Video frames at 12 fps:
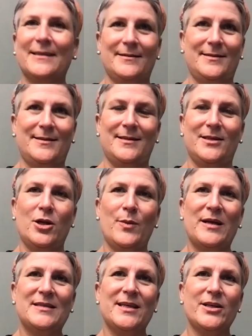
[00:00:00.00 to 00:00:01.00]
I didn't.
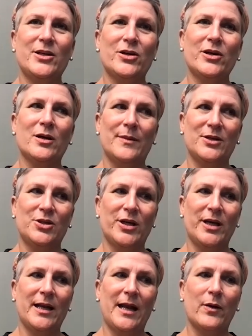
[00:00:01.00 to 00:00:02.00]
My senior year at
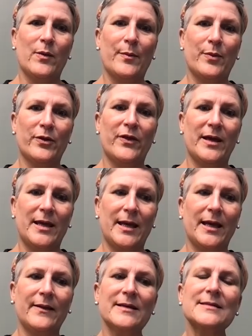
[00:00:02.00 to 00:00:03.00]
Michigan, I remember thinking,
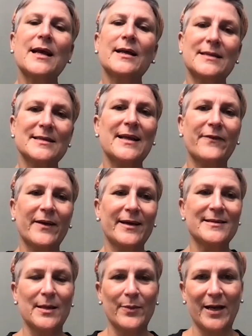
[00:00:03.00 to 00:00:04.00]
and this definitely is
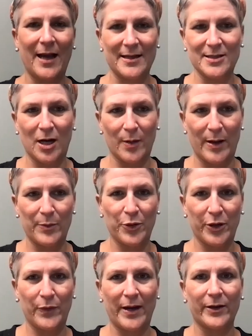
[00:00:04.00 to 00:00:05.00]
something I talk about pretty
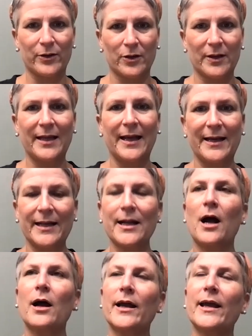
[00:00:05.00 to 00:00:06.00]
regularly. Like
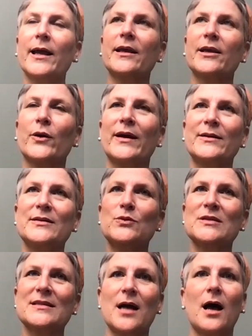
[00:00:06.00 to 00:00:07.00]
it
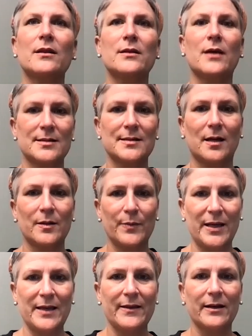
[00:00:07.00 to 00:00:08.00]
was not lost on
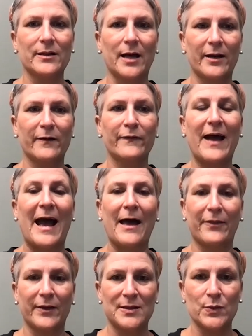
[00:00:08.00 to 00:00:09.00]
me that a lot of
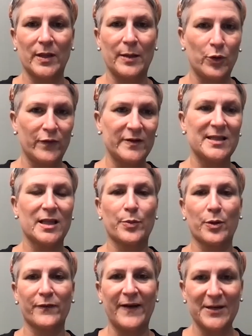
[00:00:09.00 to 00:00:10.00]
athletes, when they move into the
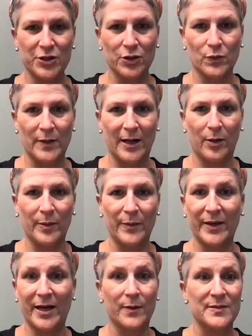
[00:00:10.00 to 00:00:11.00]
professional realm, it
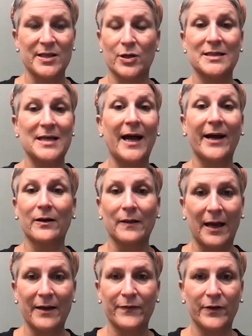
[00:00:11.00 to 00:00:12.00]
becomes their entire
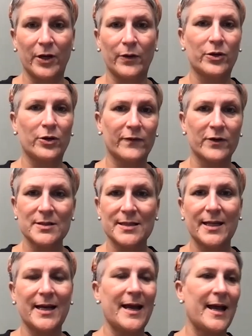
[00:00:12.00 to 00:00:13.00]
life. In
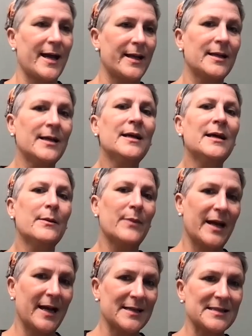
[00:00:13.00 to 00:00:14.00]
university, I had
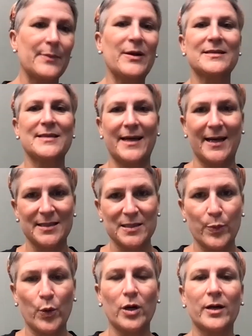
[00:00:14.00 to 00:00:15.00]
my academics, I had
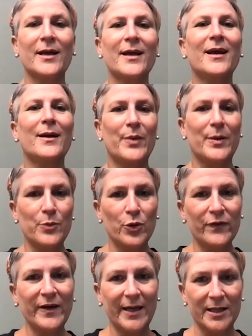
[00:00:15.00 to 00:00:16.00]
sport, but
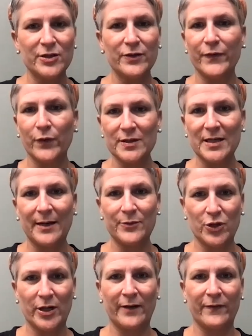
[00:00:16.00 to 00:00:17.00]
moving into full-time
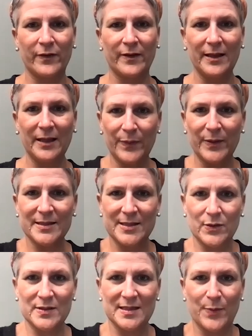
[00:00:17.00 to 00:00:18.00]
training for the Olympics,
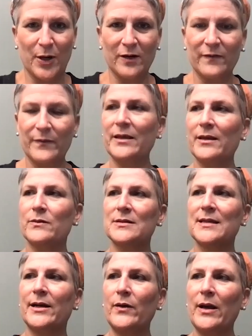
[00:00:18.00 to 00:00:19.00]
there was this part of me that was
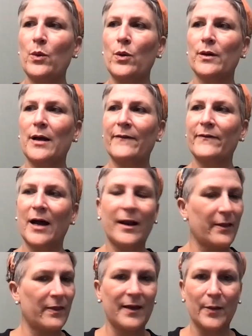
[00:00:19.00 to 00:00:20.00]
like, okay, well, I've got
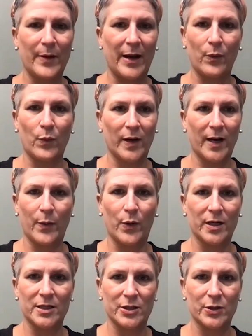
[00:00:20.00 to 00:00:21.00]
to think about what I
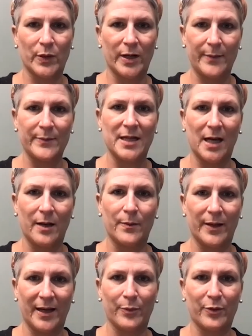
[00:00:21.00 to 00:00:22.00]
want to do when I'm done
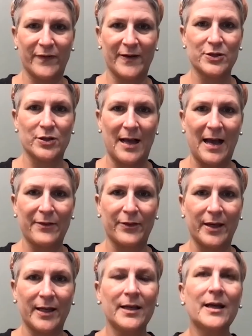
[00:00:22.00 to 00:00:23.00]
being a professional
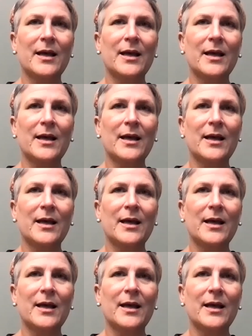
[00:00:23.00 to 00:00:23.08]
athlete.